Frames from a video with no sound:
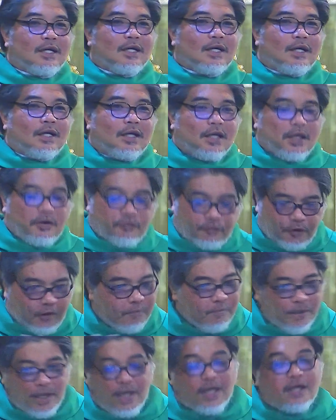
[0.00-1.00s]
from
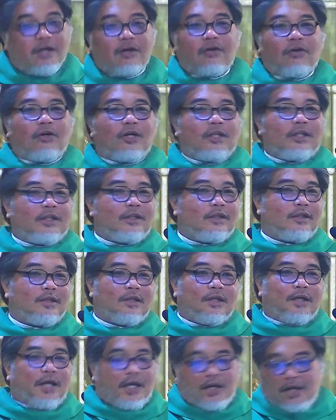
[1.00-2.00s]
Aaron,
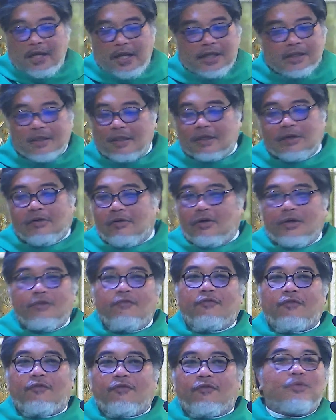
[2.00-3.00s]
and later on
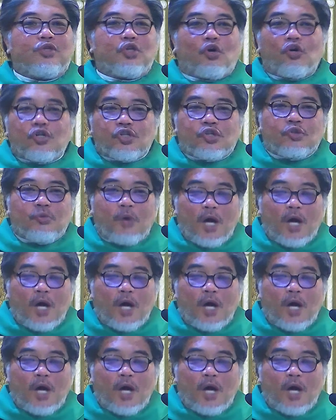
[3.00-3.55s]
from Joshua.